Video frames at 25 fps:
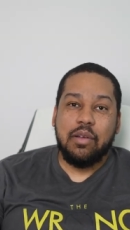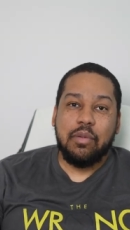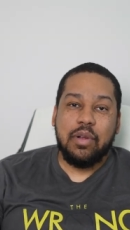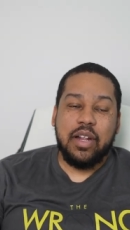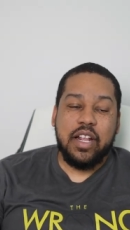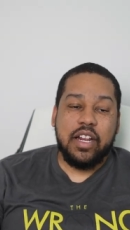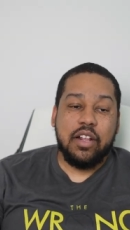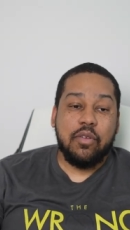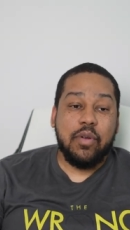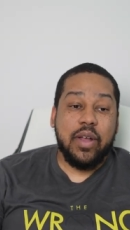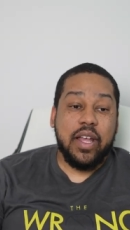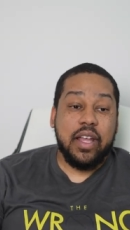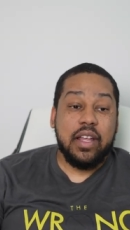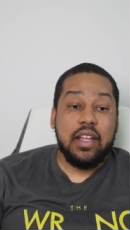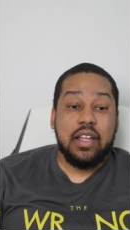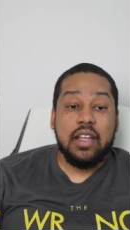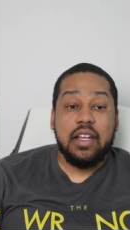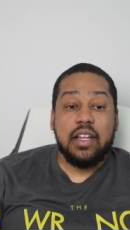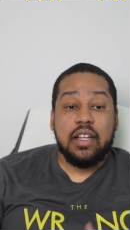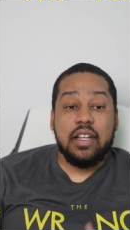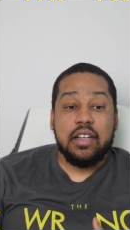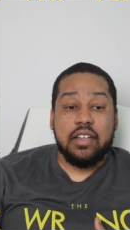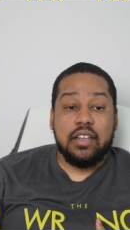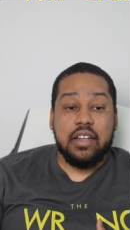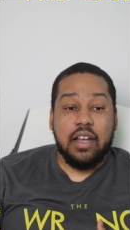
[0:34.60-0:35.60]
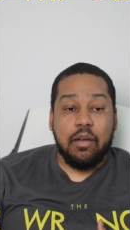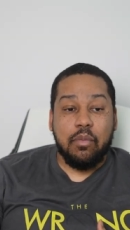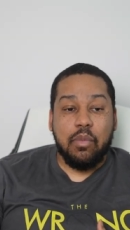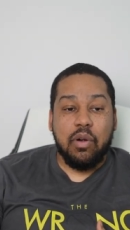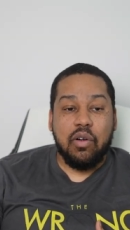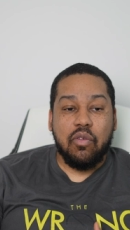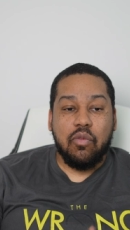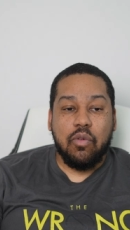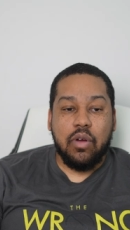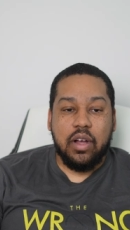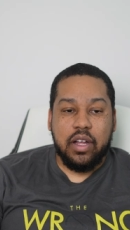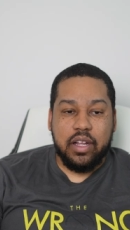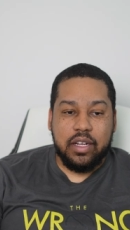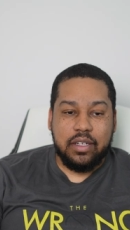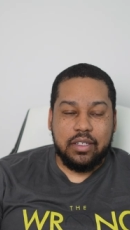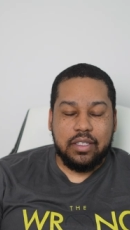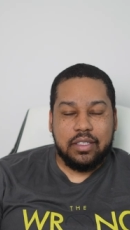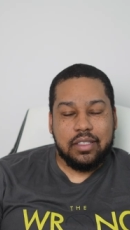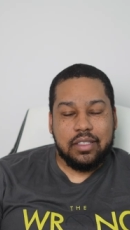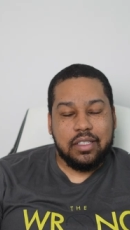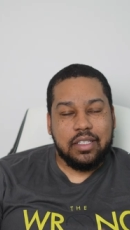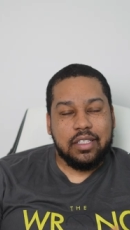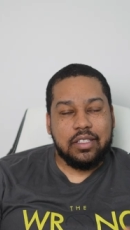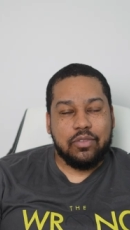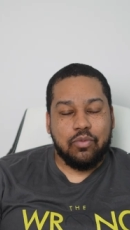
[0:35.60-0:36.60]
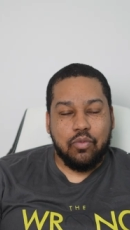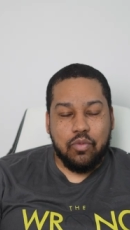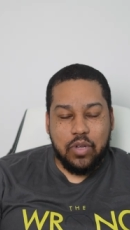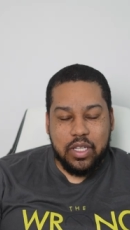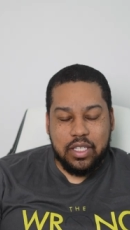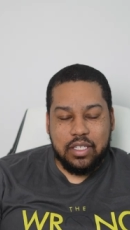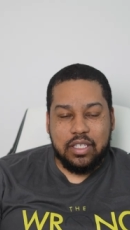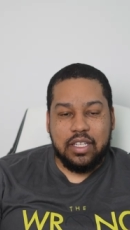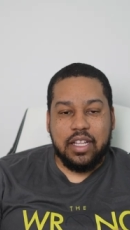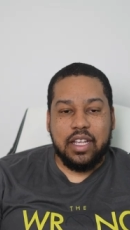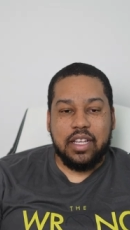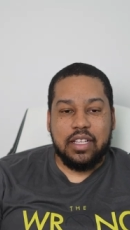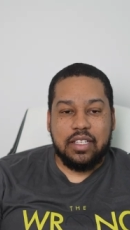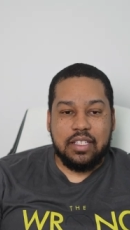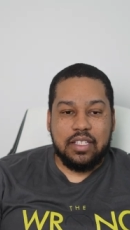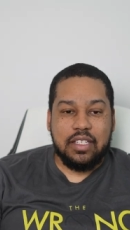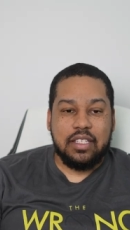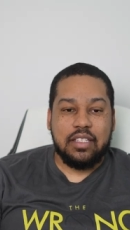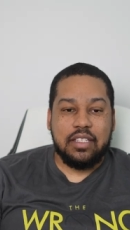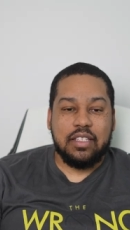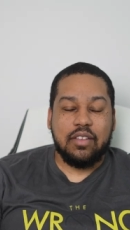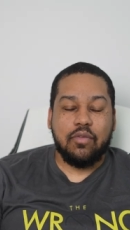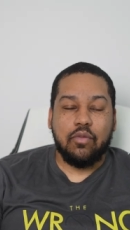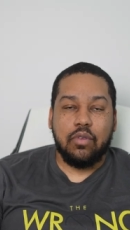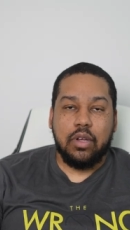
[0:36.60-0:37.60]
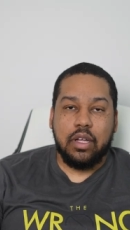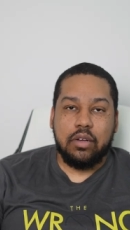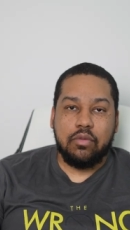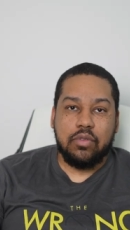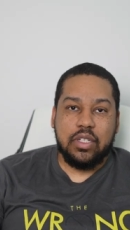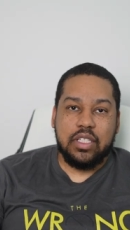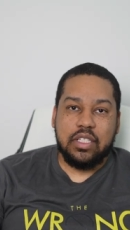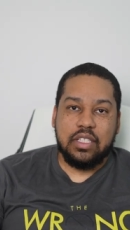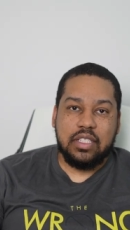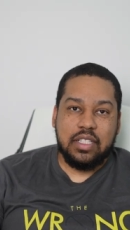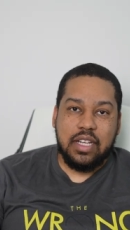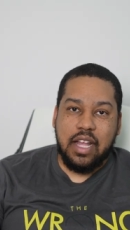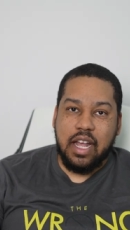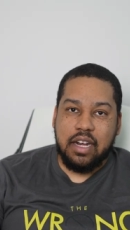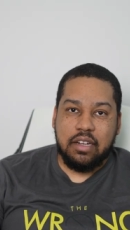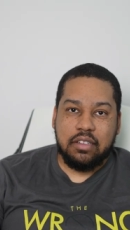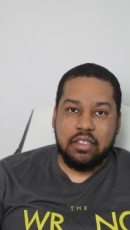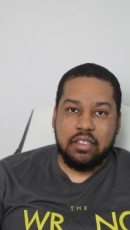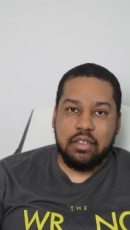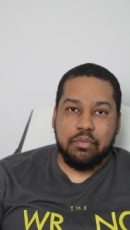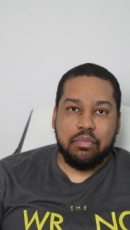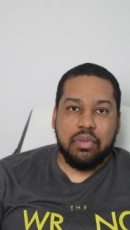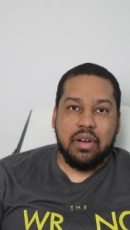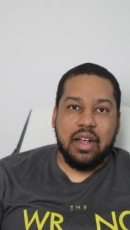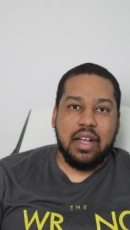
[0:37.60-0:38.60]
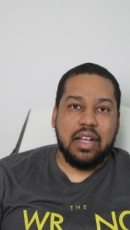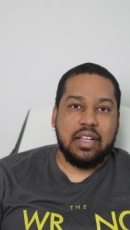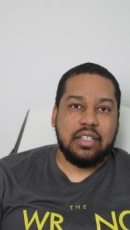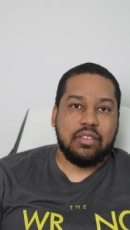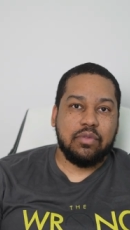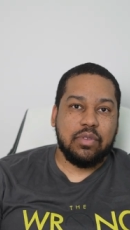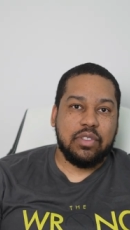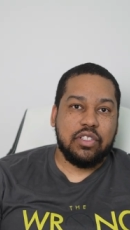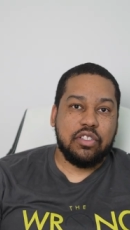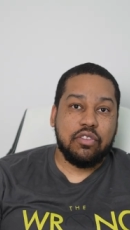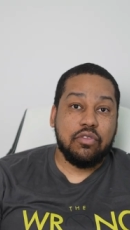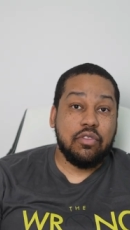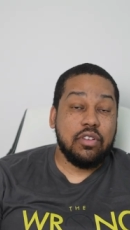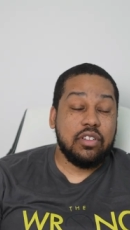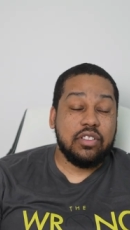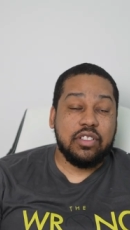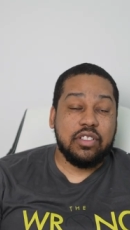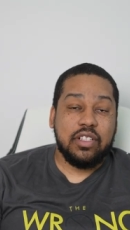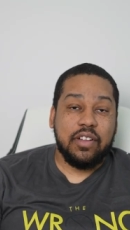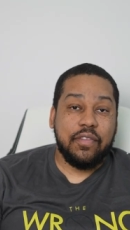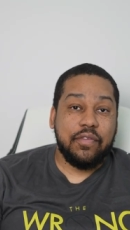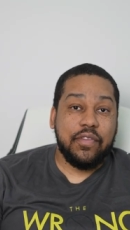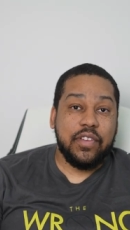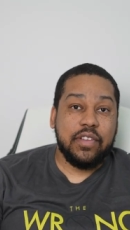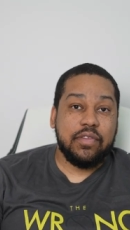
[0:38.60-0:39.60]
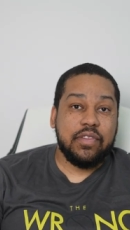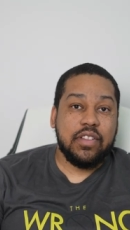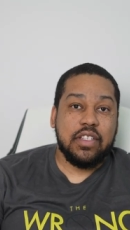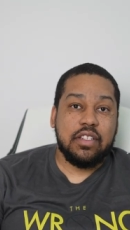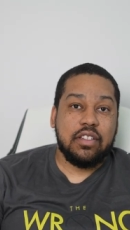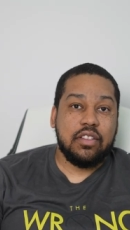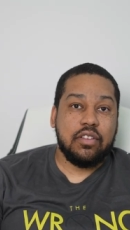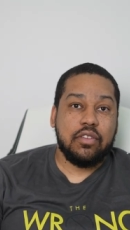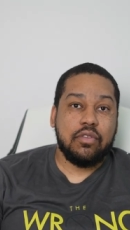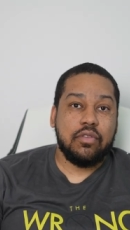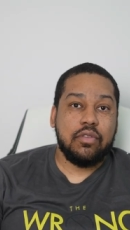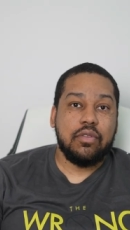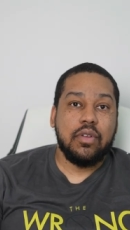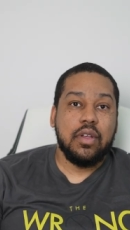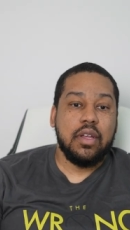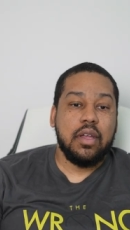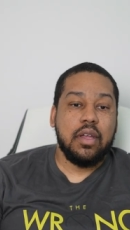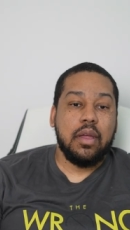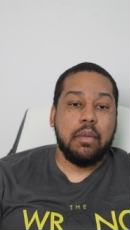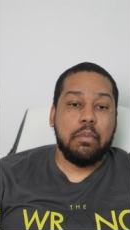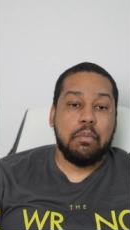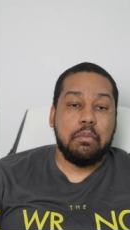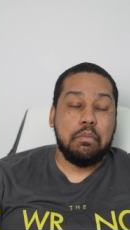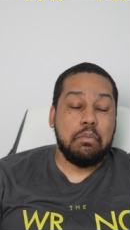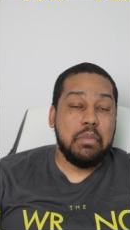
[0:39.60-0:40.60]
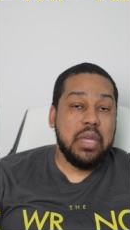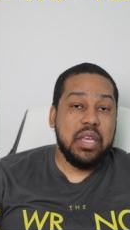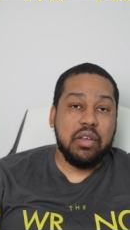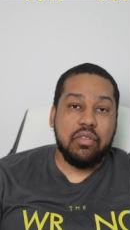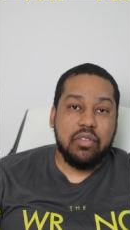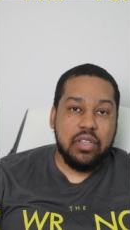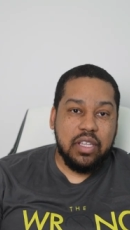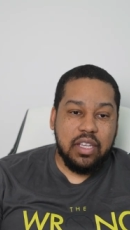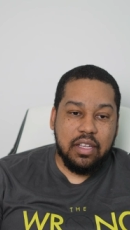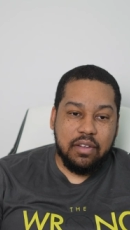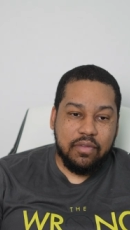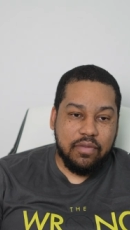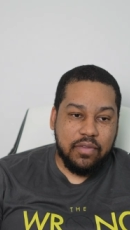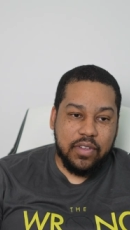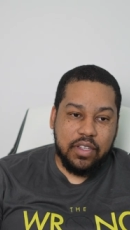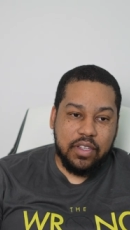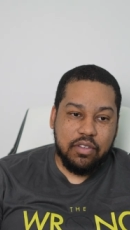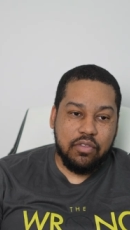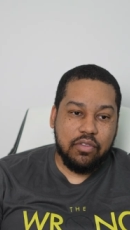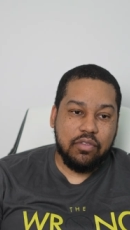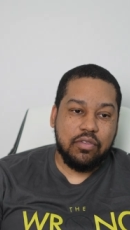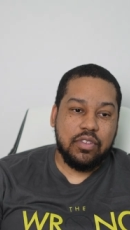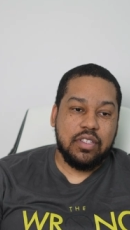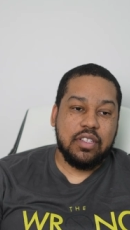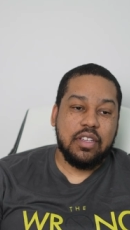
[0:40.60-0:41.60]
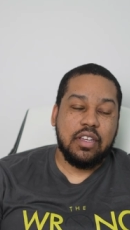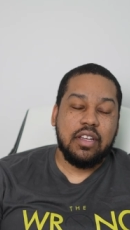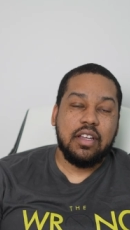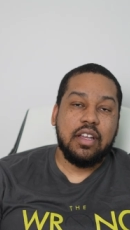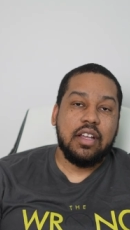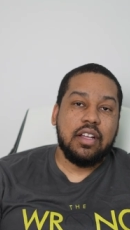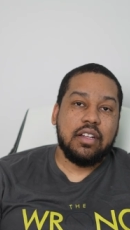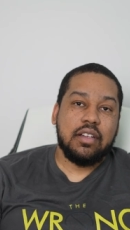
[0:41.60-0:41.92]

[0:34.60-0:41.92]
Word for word: But anyway, number one is Wednesday, season one, which is not a surprise with two hundred fifty-two million views.